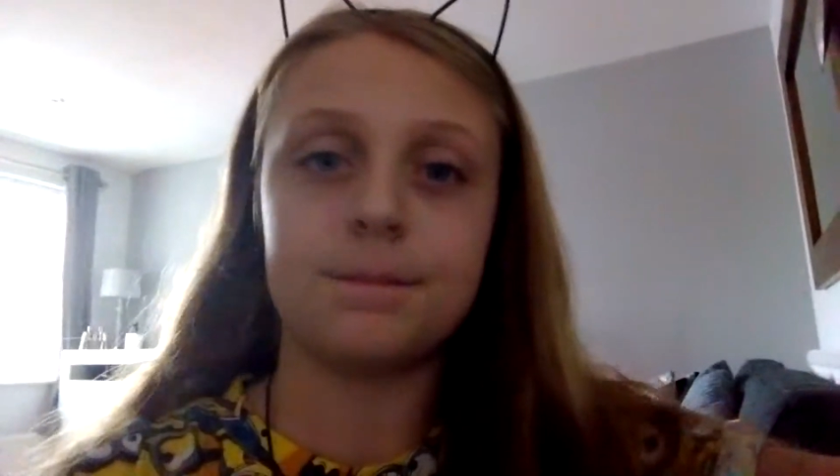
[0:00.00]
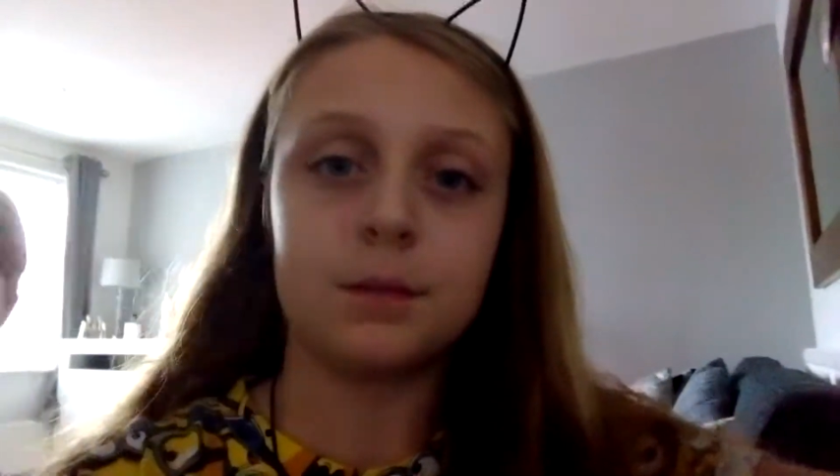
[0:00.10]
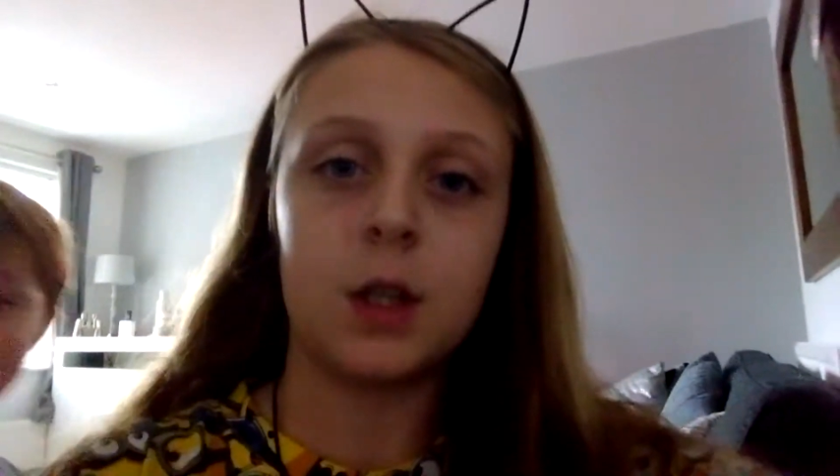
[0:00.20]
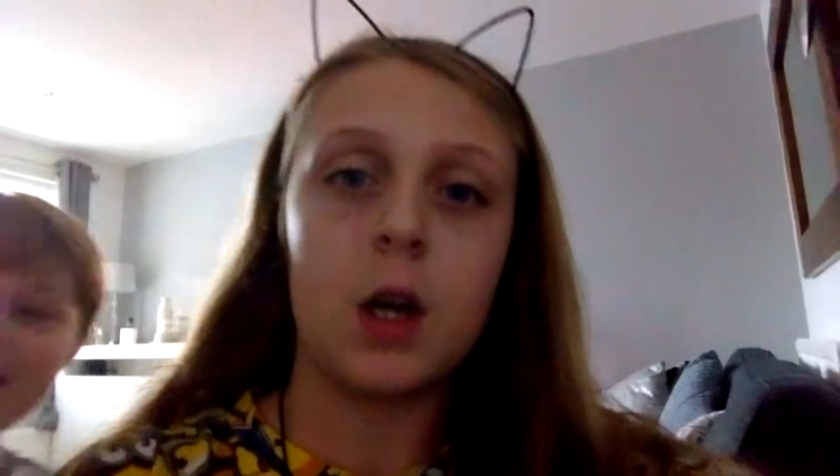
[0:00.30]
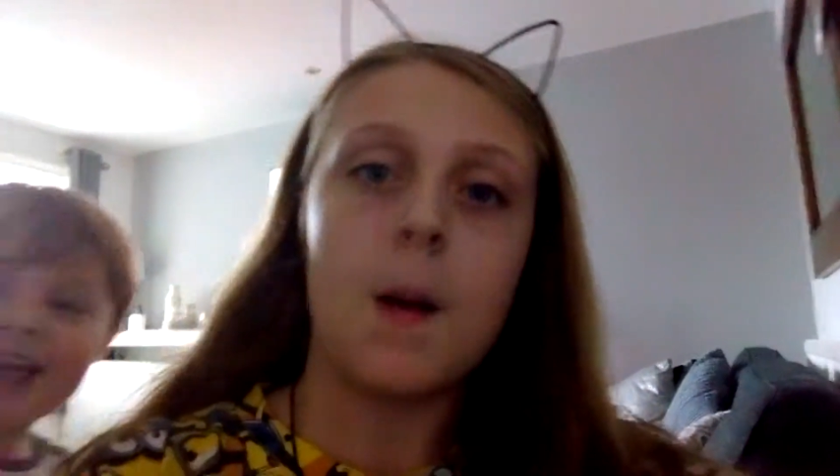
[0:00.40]

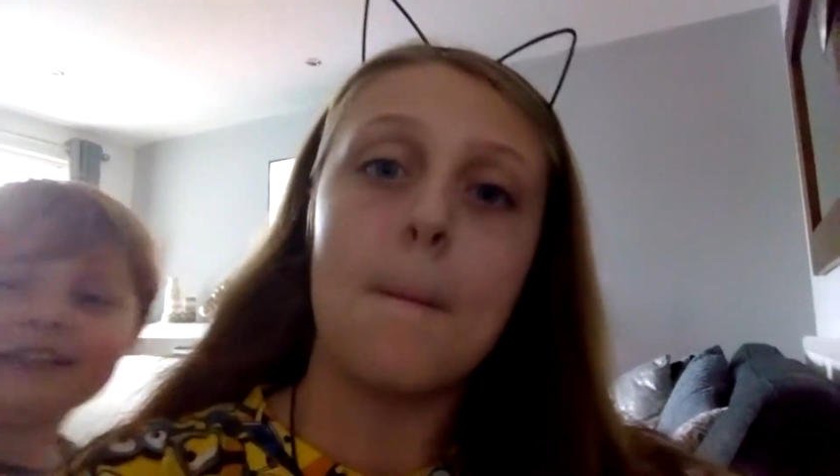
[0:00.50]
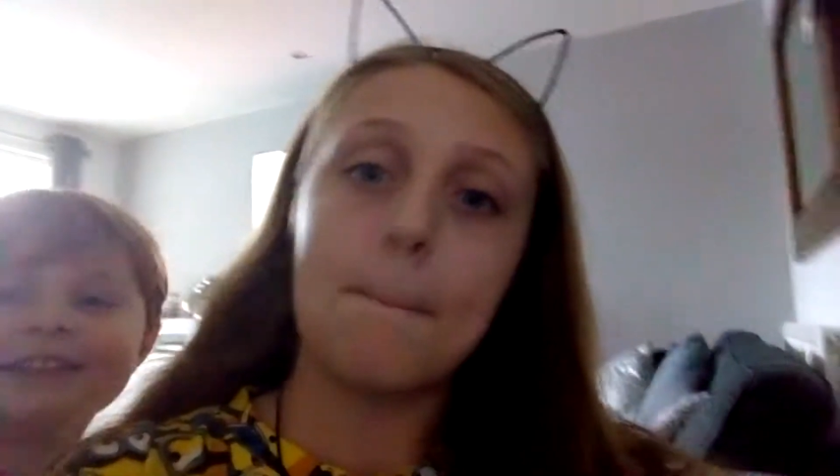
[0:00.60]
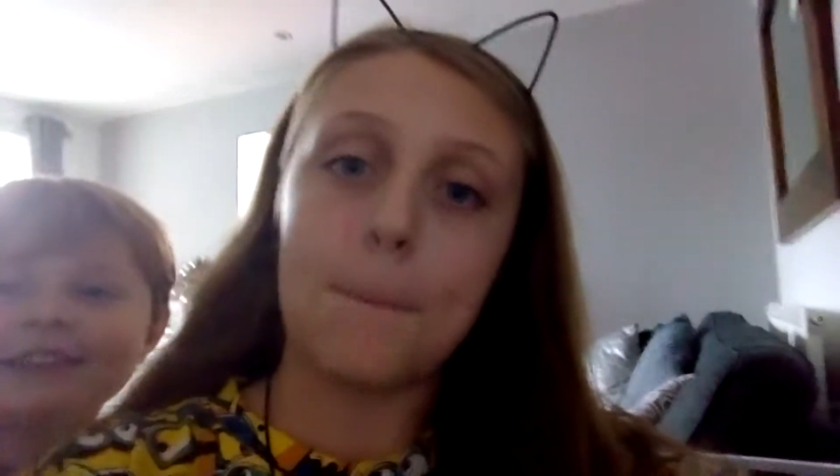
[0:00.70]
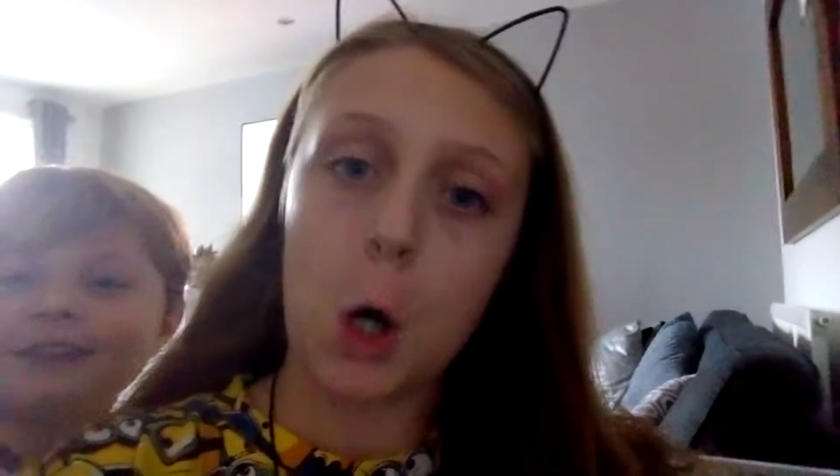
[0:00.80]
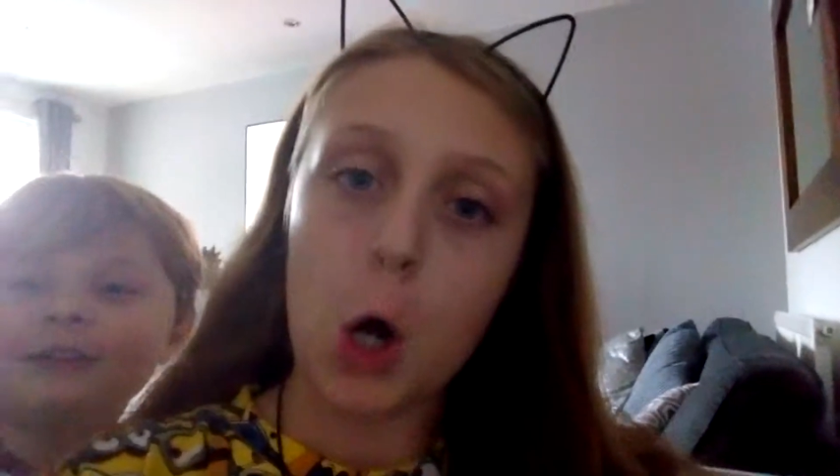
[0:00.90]
that
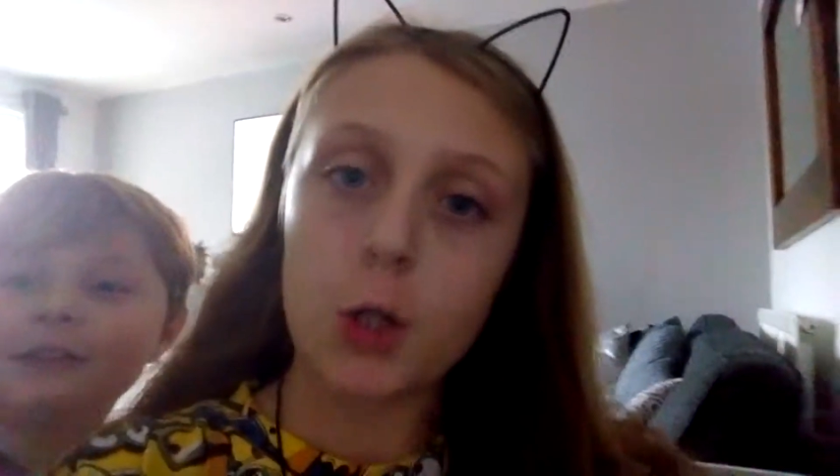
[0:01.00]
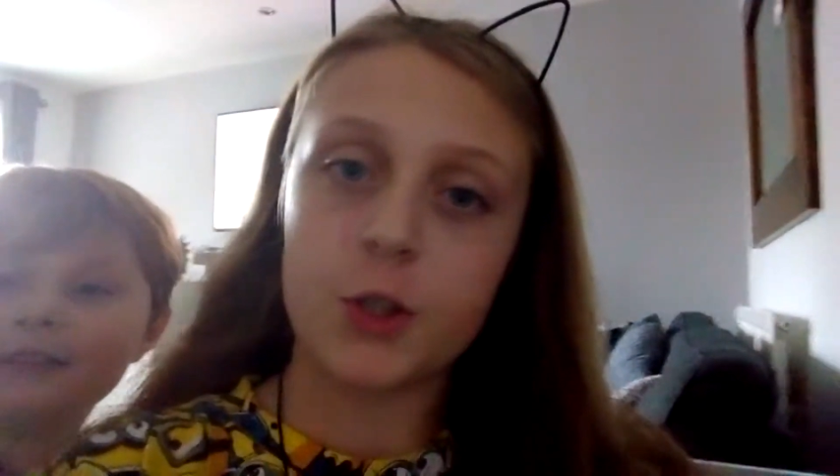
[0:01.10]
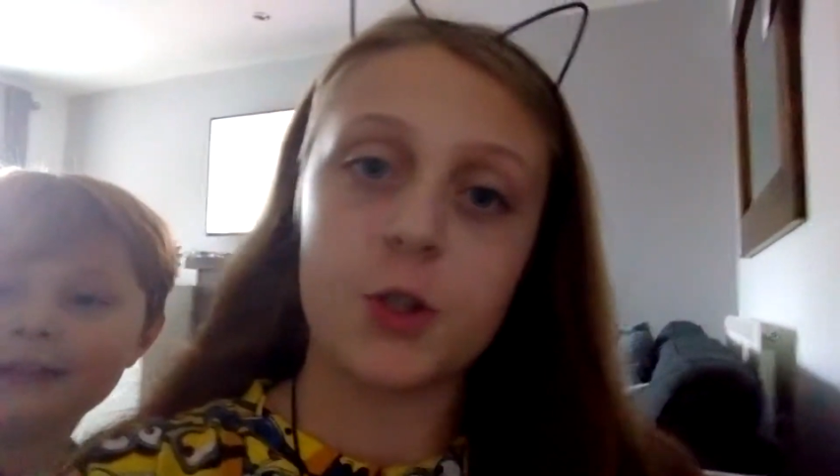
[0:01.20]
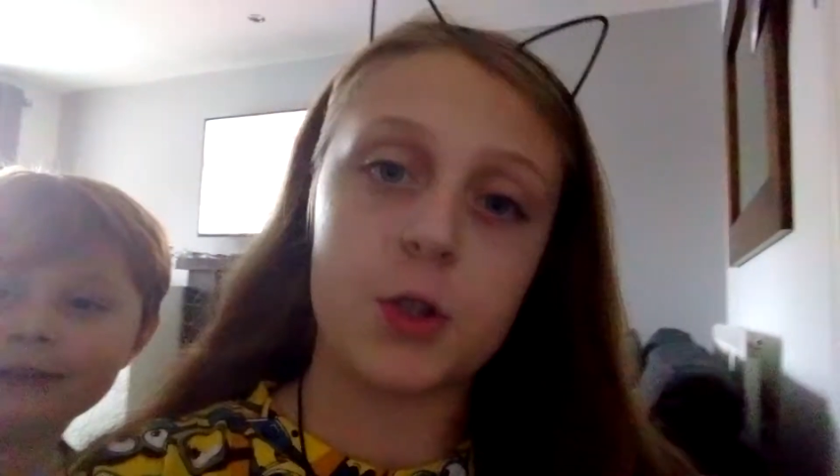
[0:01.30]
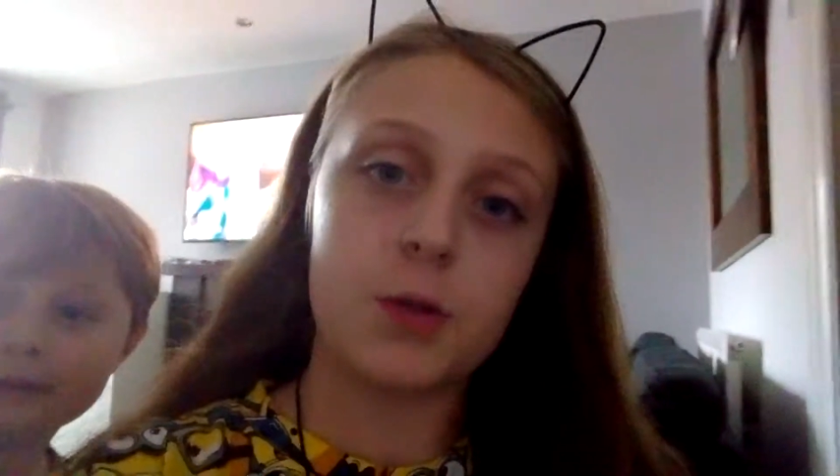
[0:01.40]

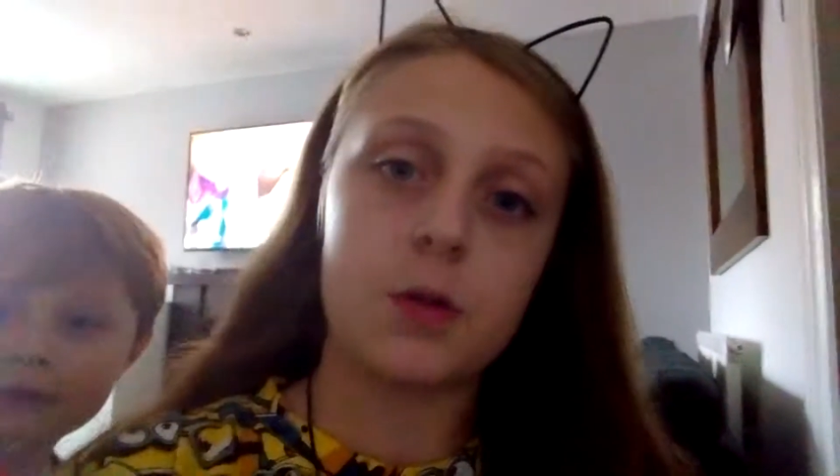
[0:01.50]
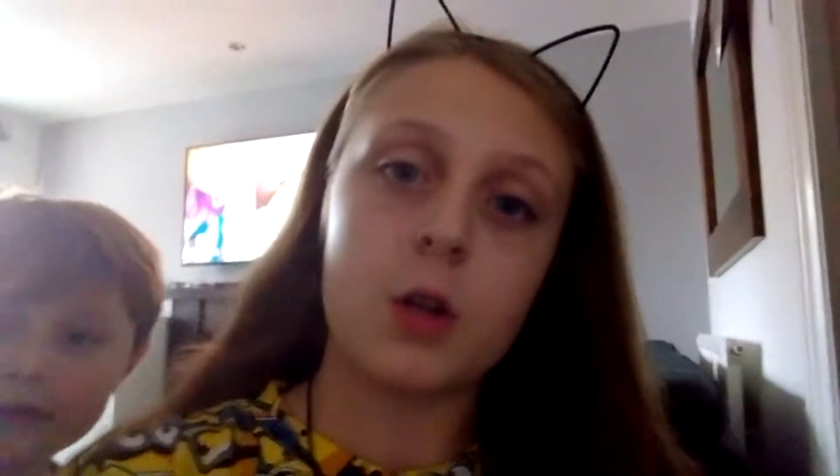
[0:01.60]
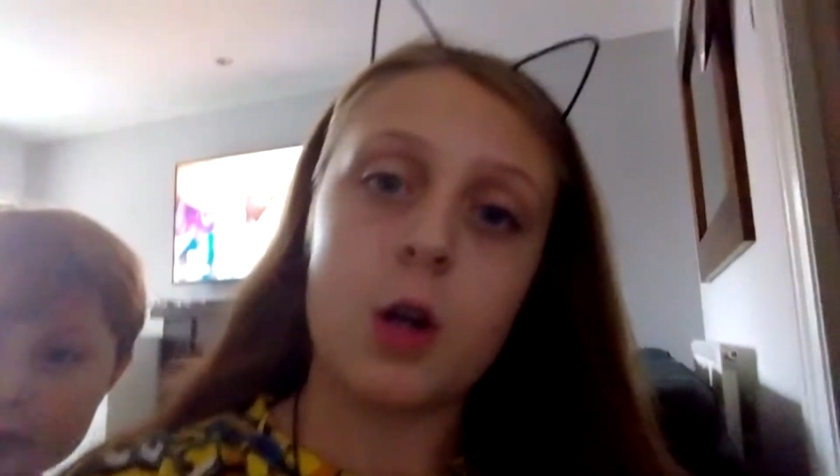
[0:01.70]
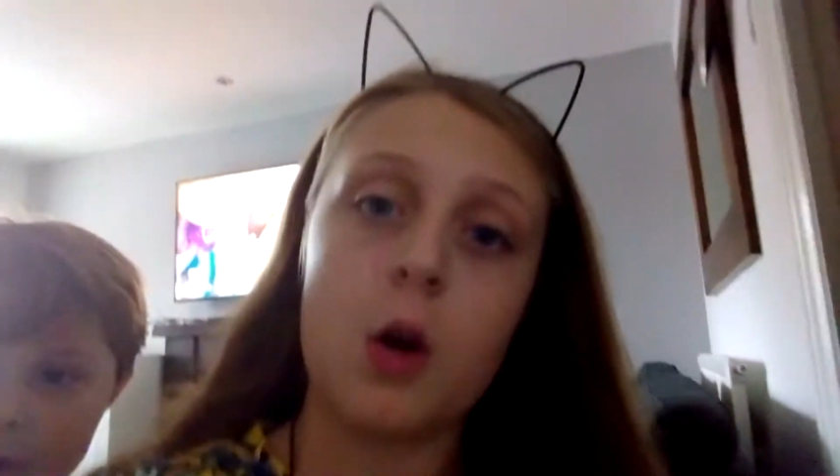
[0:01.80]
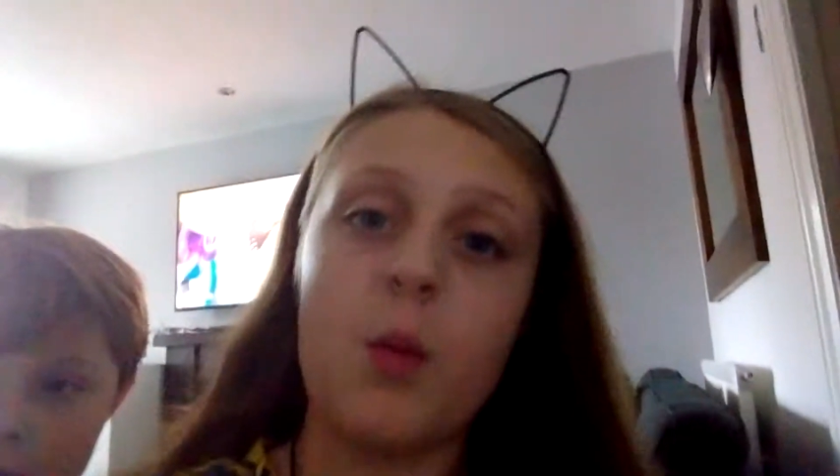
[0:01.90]
but